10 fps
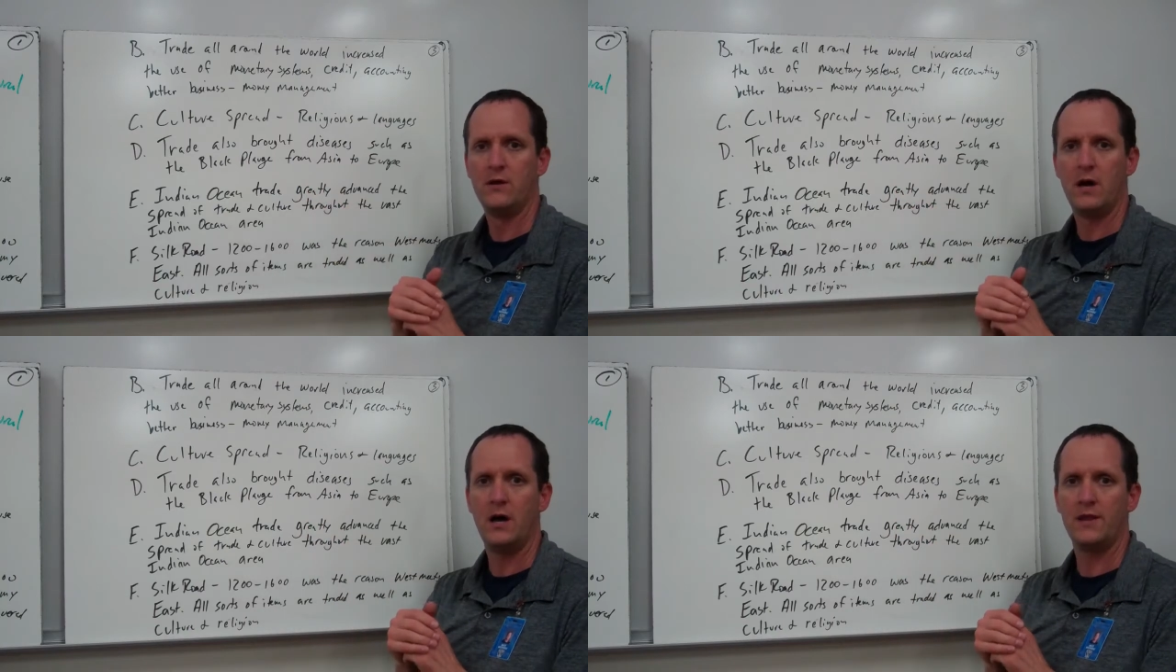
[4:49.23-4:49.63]

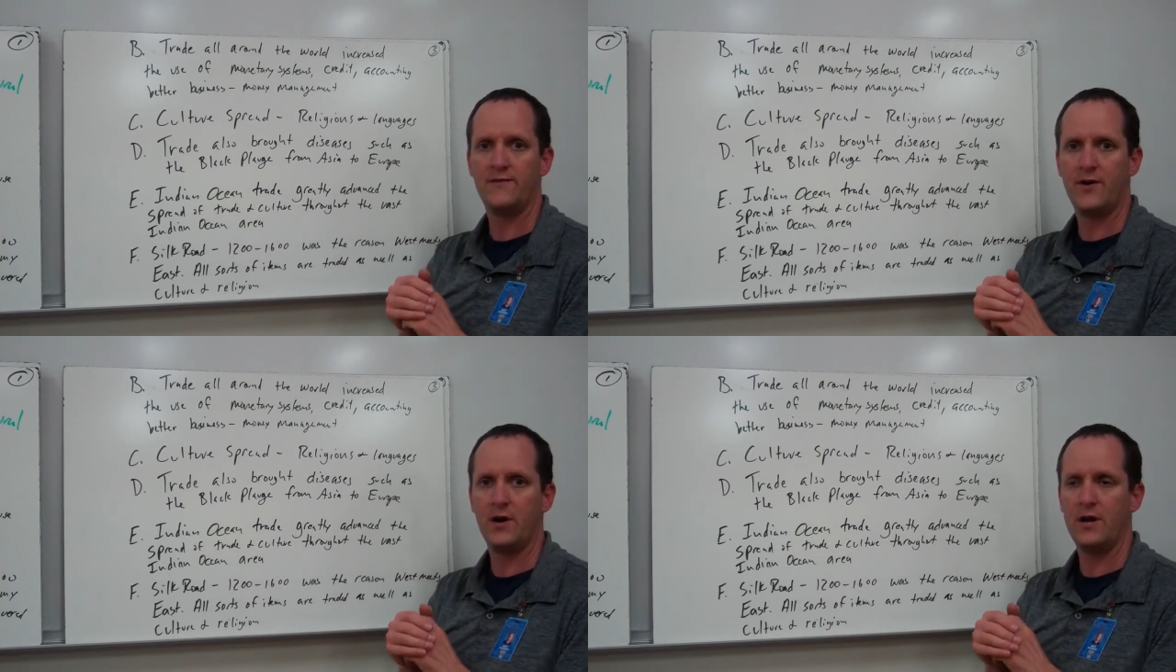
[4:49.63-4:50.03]
the
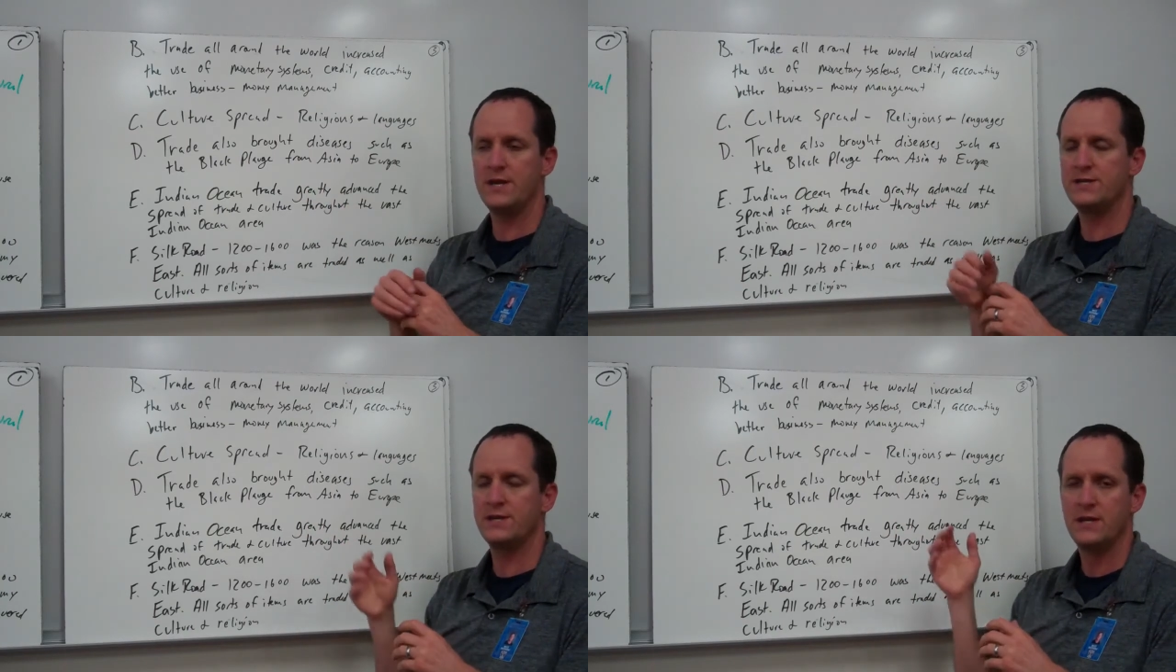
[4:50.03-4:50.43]
Far
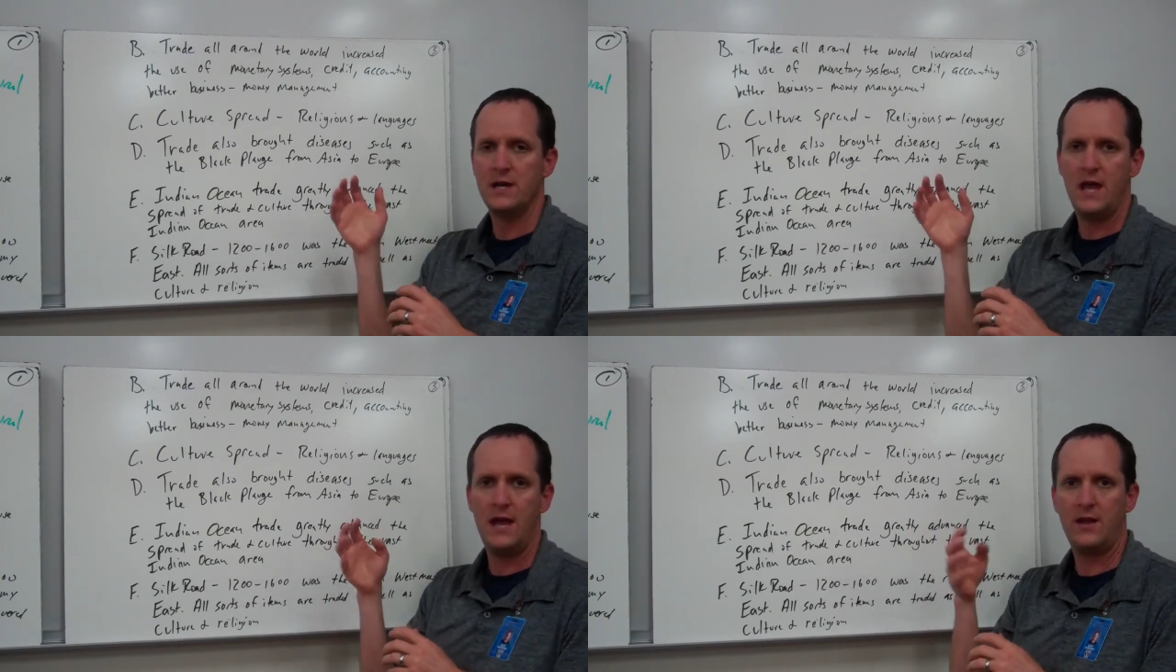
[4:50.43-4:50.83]
East,
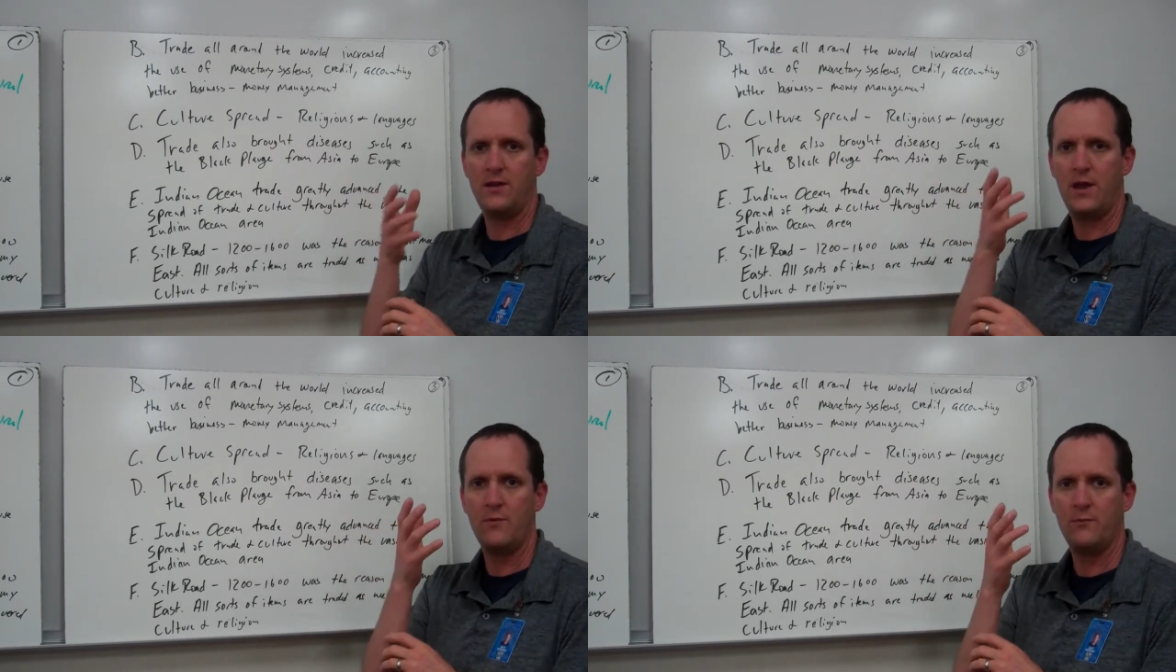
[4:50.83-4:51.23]

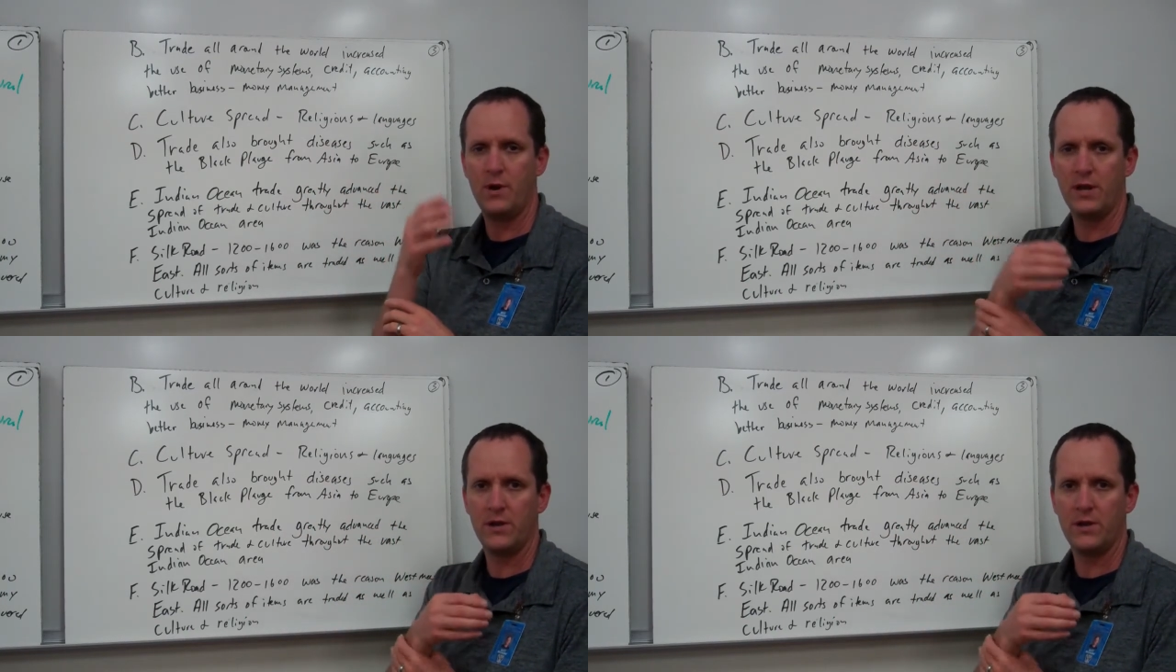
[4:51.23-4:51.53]
and they would bring